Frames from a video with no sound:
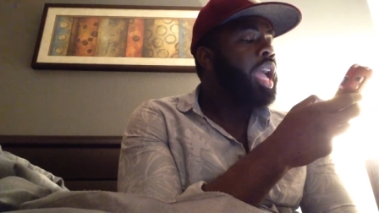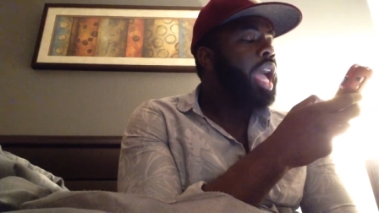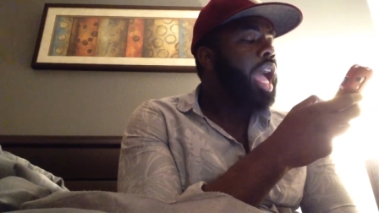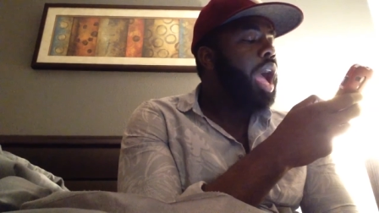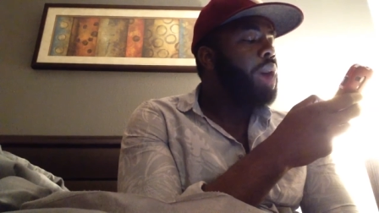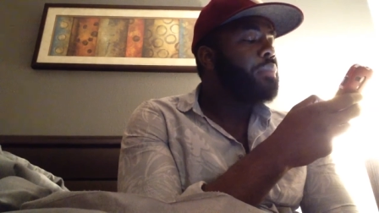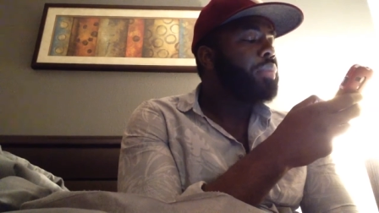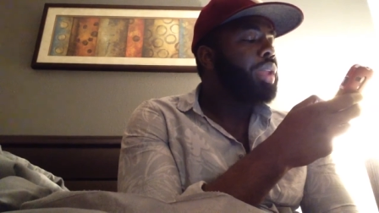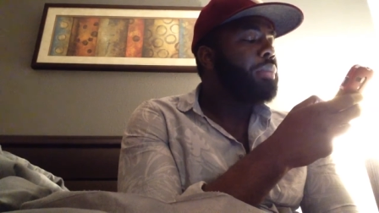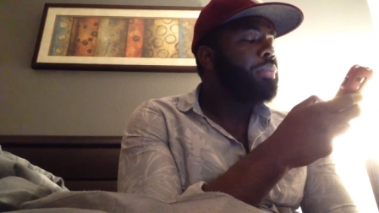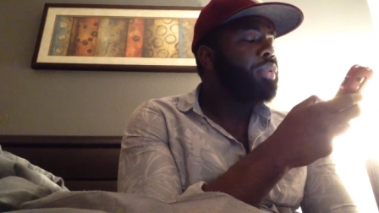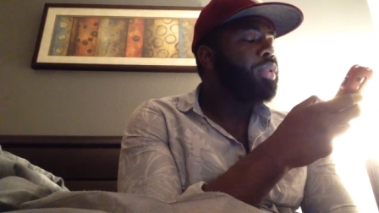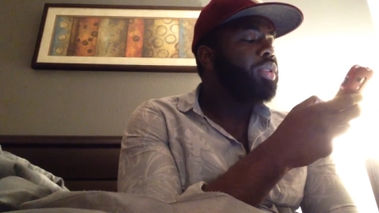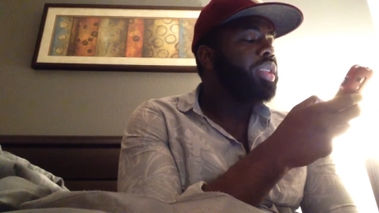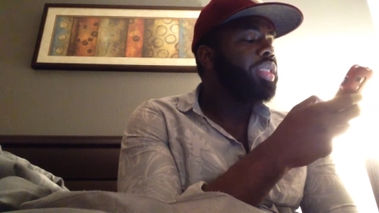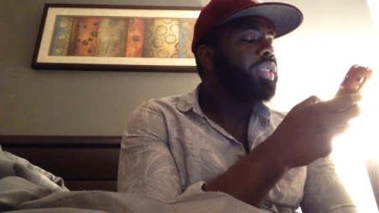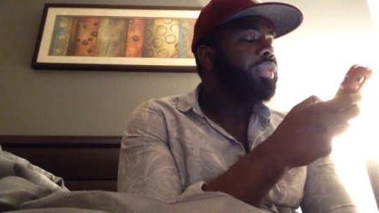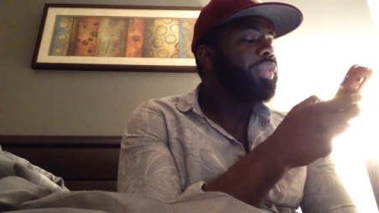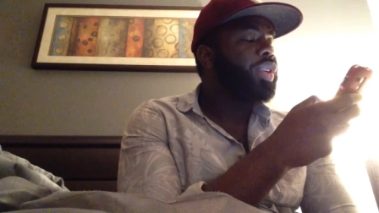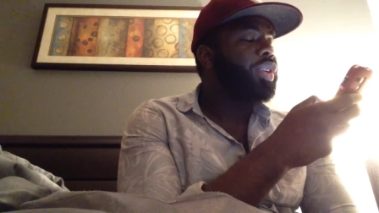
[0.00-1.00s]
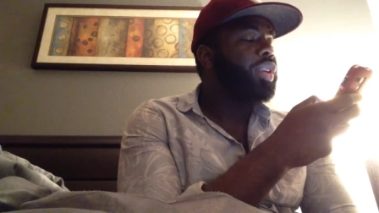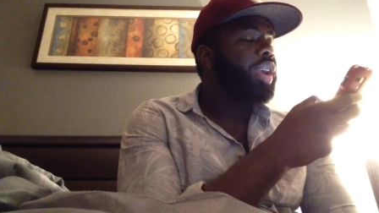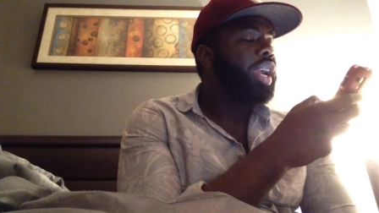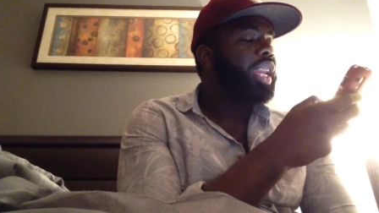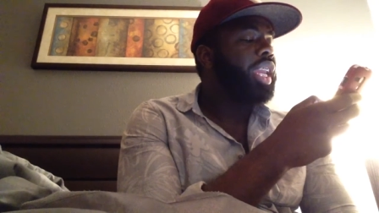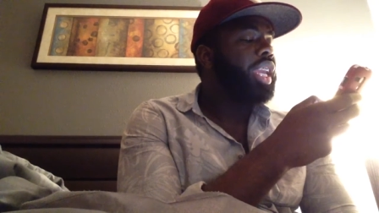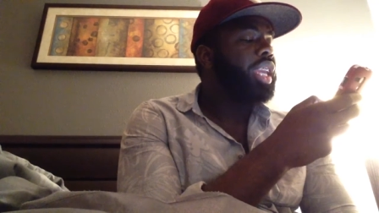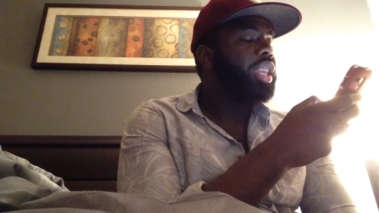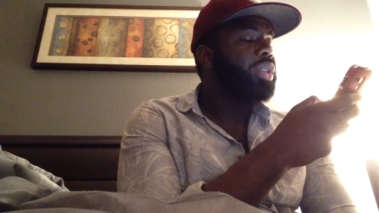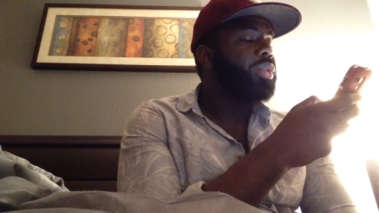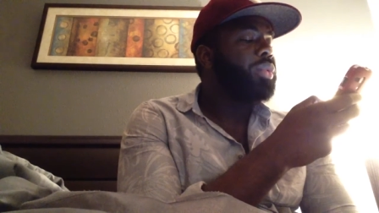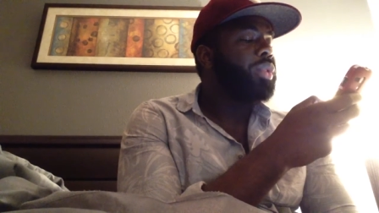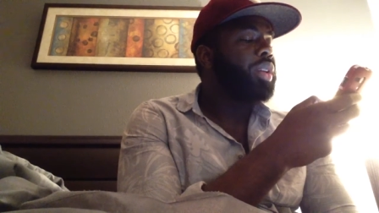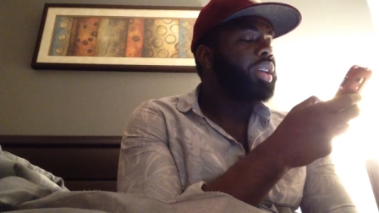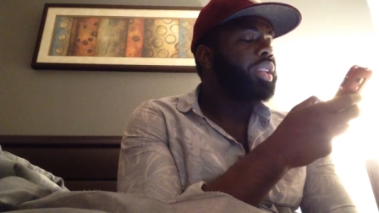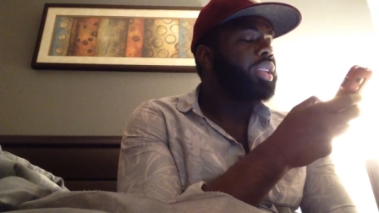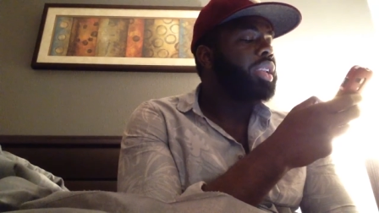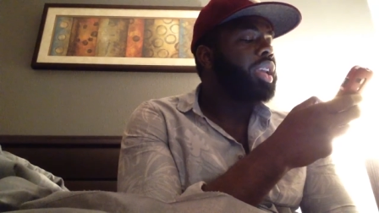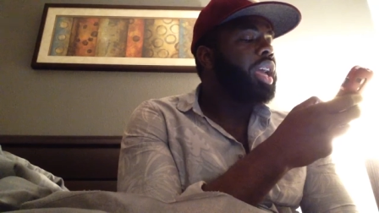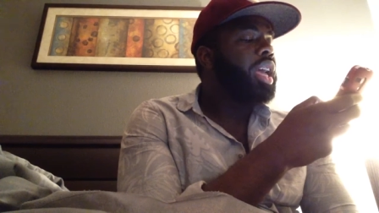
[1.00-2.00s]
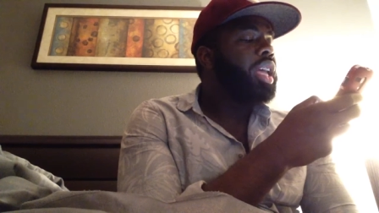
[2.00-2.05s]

I'm not pointing the finger at anyone.